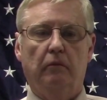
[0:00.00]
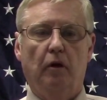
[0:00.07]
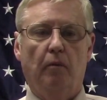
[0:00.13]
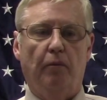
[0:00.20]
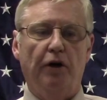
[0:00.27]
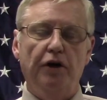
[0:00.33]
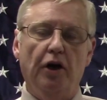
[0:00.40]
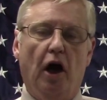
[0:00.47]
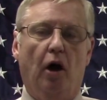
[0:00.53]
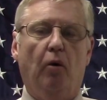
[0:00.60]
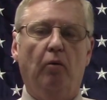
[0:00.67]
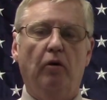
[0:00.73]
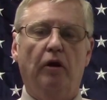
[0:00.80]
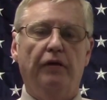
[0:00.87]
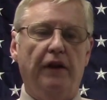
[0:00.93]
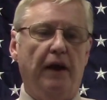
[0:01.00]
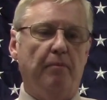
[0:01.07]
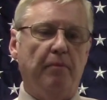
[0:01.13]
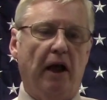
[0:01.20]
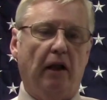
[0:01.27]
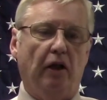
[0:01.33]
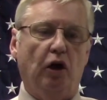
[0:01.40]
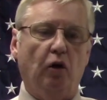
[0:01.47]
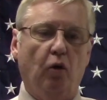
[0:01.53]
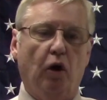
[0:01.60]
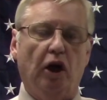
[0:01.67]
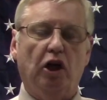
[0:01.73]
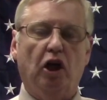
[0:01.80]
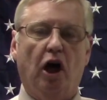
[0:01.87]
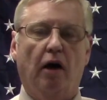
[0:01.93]
But no, the appellate
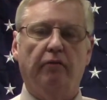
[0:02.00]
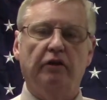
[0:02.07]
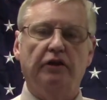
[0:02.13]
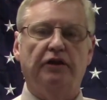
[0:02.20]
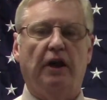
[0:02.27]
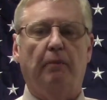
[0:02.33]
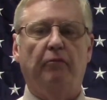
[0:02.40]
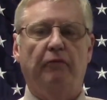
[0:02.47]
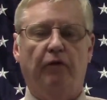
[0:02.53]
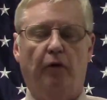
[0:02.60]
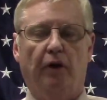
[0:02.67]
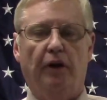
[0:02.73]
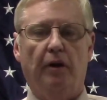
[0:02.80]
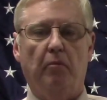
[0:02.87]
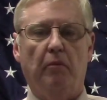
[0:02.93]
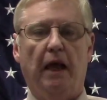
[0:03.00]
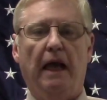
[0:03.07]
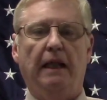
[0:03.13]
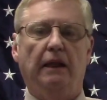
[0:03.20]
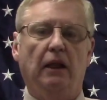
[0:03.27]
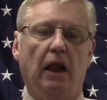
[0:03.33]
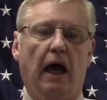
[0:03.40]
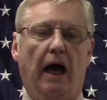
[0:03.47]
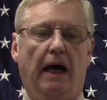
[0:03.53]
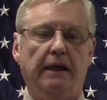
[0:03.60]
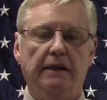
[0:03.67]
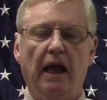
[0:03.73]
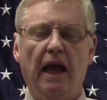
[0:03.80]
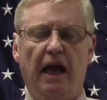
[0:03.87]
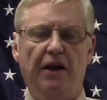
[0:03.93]
court covers up for them and lies.
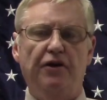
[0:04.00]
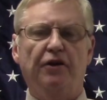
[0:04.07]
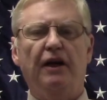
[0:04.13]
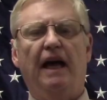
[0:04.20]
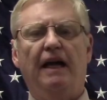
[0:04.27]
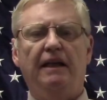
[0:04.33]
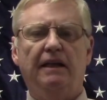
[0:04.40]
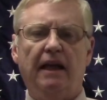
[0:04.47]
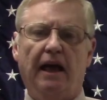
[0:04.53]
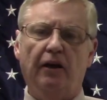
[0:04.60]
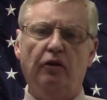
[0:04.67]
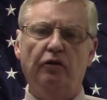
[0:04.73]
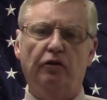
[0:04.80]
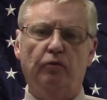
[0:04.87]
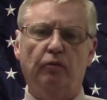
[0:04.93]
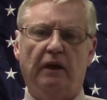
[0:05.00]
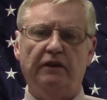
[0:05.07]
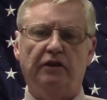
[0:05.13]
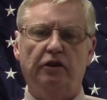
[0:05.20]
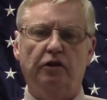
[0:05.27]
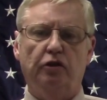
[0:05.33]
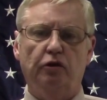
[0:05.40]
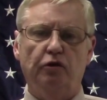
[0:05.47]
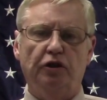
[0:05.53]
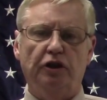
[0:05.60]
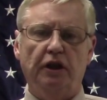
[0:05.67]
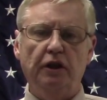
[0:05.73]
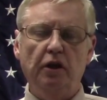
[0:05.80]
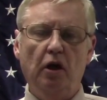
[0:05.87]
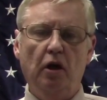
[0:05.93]
And you're not entitled to
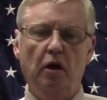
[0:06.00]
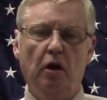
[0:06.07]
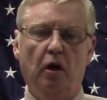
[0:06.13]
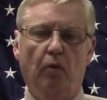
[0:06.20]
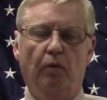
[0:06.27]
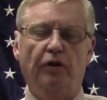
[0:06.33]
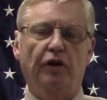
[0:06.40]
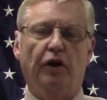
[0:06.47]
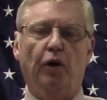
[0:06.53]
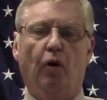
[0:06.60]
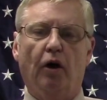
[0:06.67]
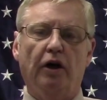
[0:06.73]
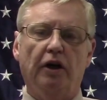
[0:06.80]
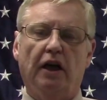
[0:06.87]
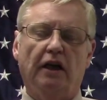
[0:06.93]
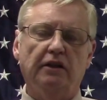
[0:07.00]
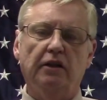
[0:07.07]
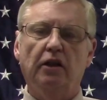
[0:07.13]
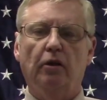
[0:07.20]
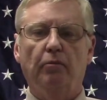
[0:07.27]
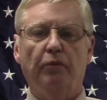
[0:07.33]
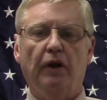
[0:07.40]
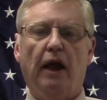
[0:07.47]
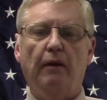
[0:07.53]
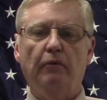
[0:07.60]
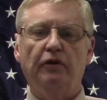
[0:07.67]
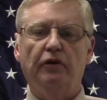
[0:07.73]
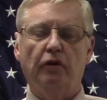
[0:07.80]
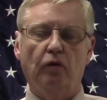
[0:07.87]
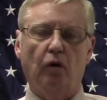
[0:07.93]
restitution when the order doesn't comply
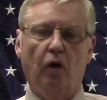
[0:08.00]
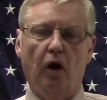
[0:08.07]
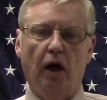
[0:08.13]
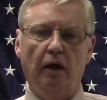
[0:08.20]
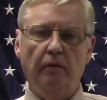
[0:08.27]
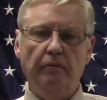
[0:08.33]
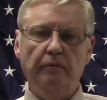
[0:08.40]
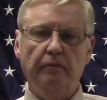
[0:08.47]
with the law?